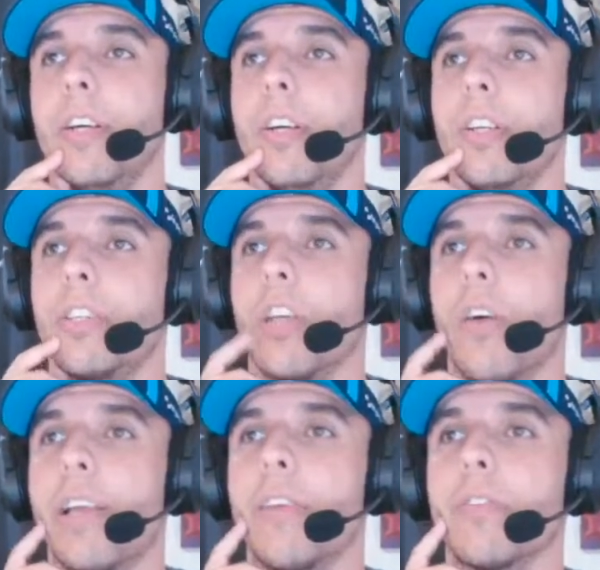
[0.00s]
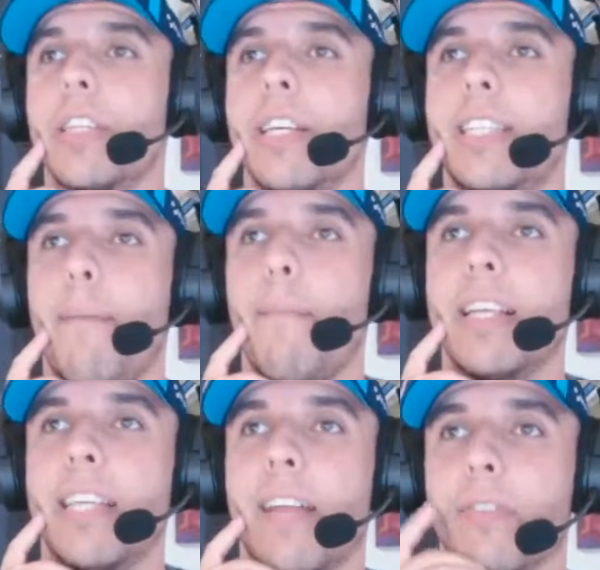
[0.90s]
So Eels here, 10
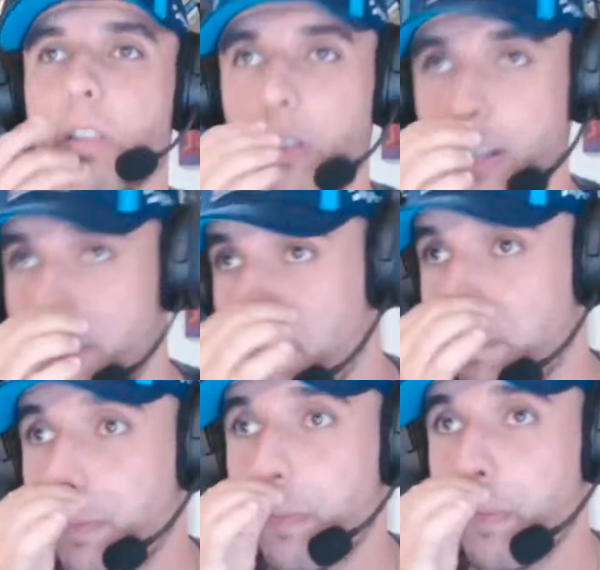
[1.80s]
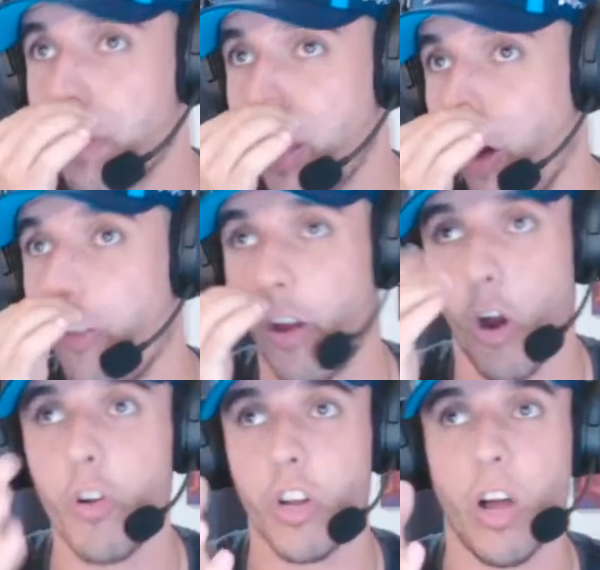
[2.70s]
metres out of the line. Oh, their
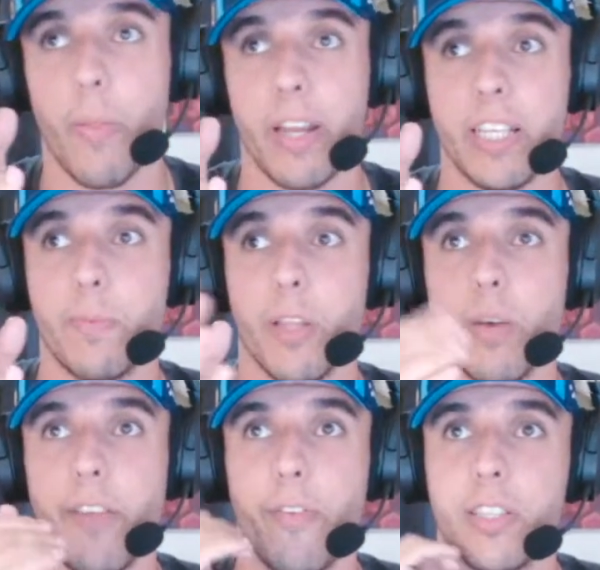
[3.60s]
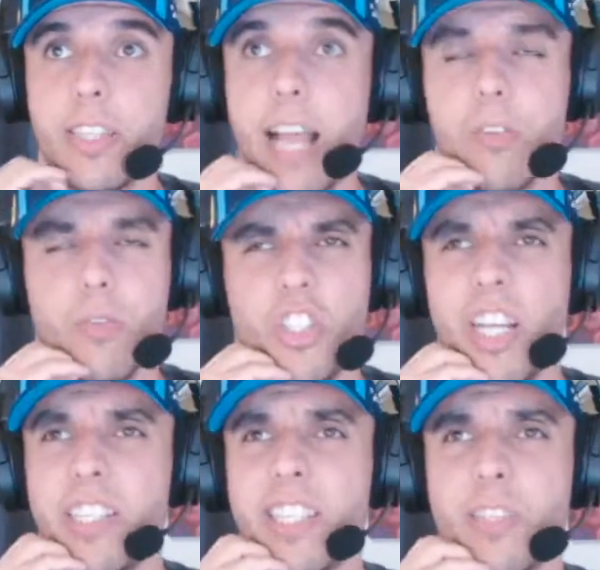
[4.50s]
own line, that is, by the way. First tackle.
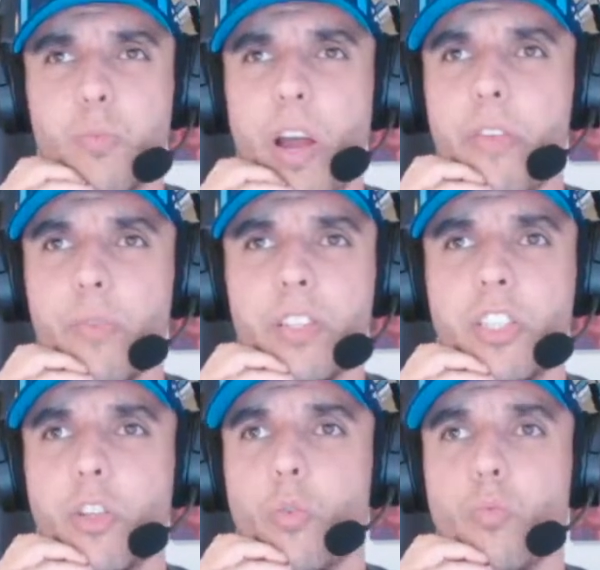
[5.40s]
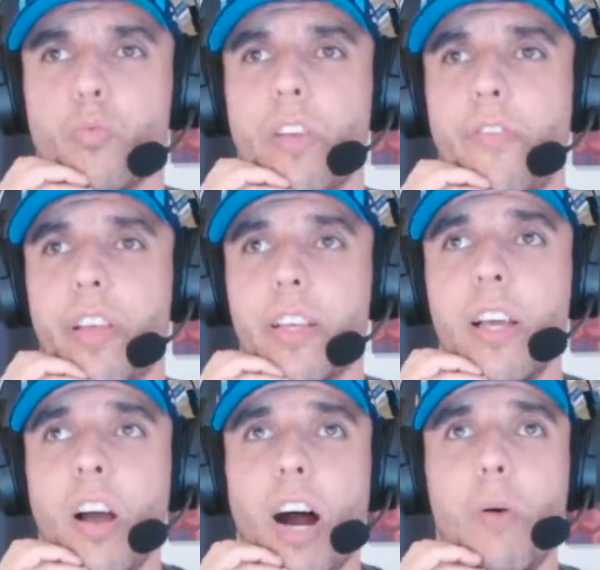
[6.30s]
Jeez, this weather is just horrific.
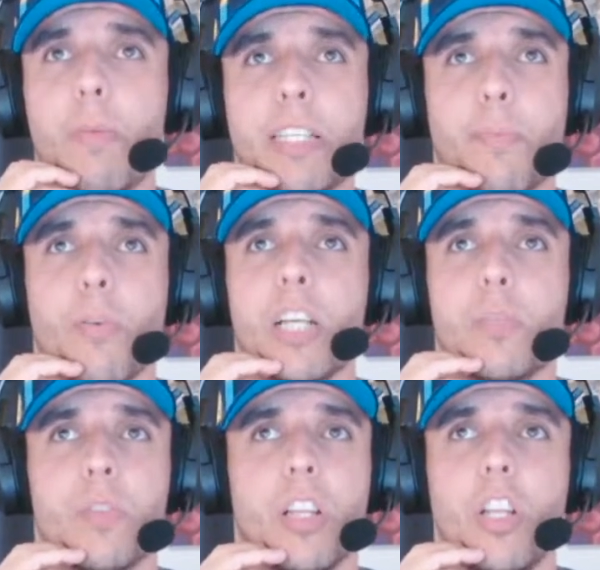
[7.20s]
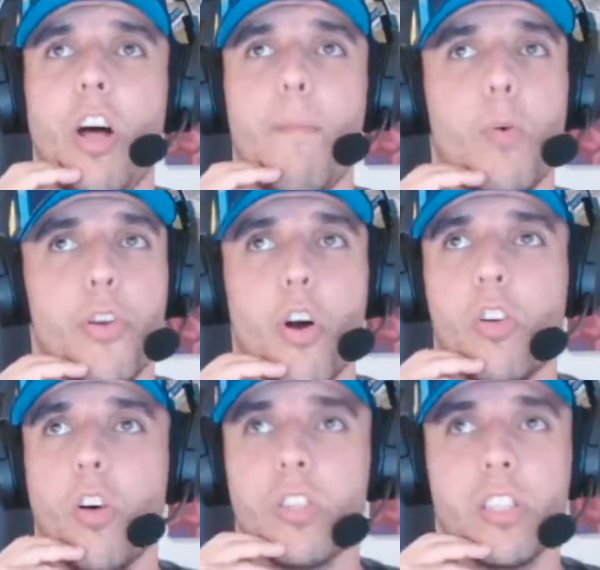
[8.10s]
I would be surprised with a lot more
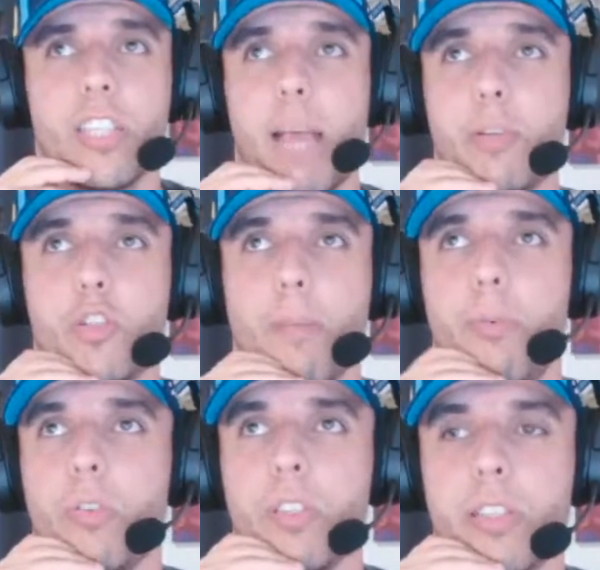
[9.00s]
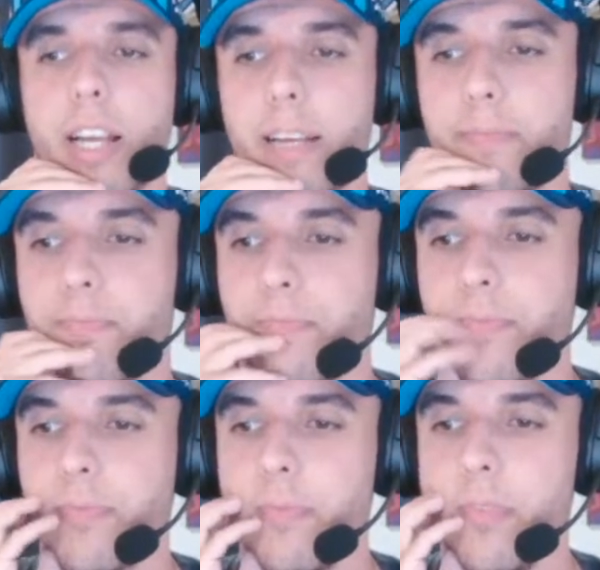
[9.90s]
knock-ons in this game and drop ball in this game.
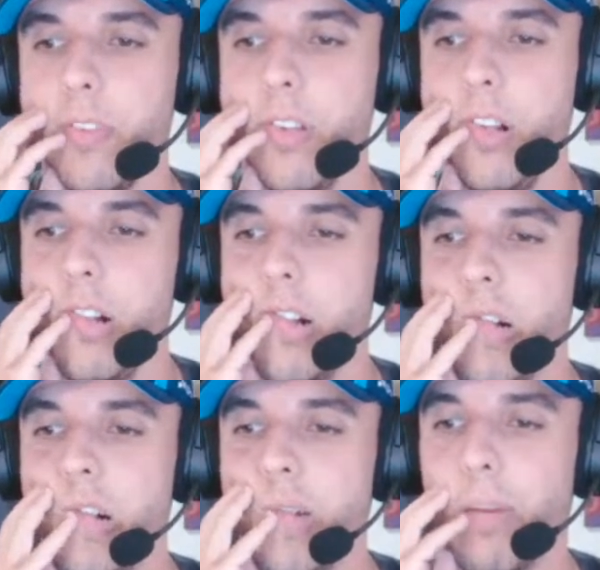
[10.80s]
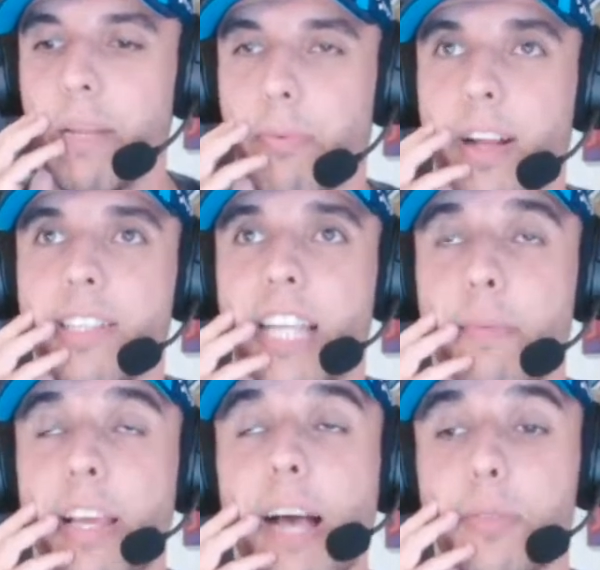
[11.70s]
Bloody brain
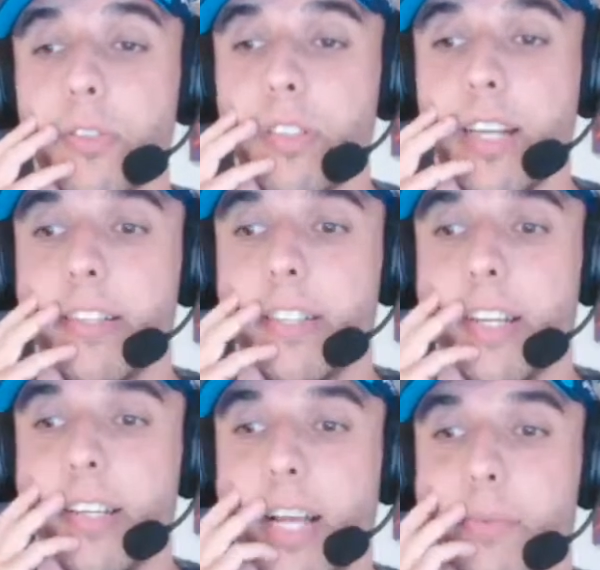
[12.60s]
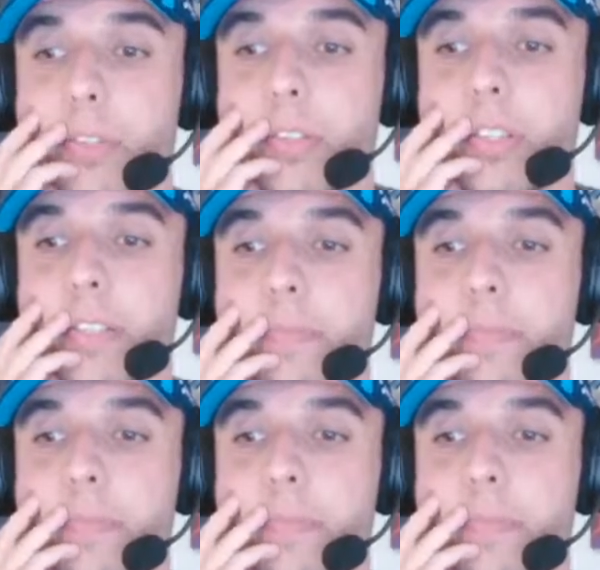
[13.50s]
stab. Yeah, absolutely, Nate Joe. Absolutely.